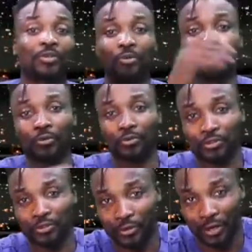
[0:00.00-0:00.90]
So we'll go
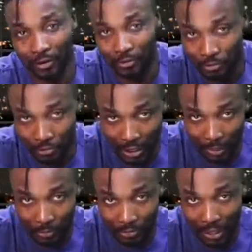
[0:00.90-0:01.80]
straight to the news,
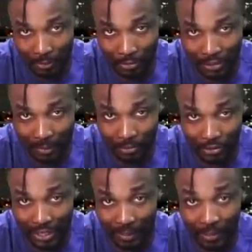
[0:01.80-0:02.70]

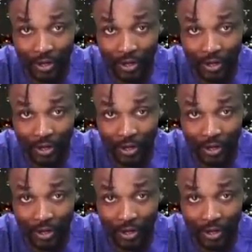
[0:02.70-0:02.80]
no time.